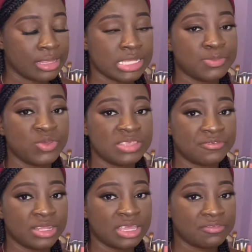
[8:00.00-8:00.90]

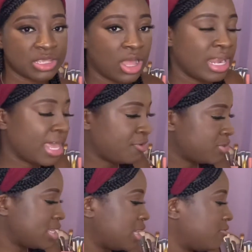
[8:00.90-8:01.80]
beautiful gift called life, we
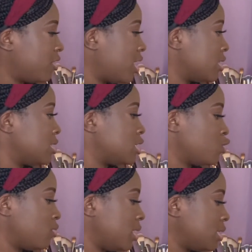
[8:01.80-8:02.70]
take it for granted so
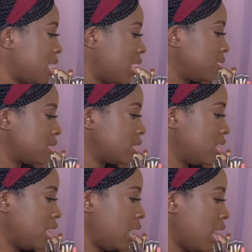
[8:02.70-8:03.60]
many times.
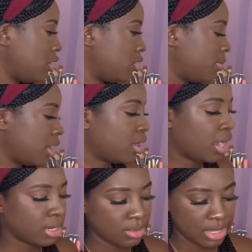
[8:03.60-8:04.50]
And on my
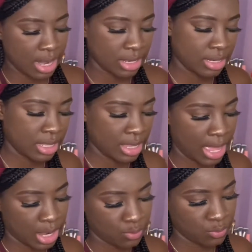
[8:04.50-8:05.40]
card on that day,
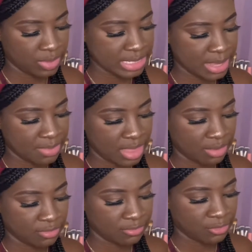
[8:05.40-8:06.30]
I wrote that I'm
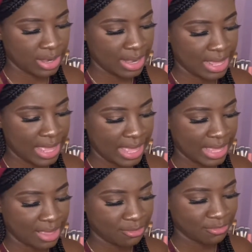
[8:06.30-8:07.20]
thankful for
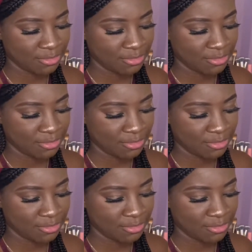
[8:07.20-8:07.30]
life.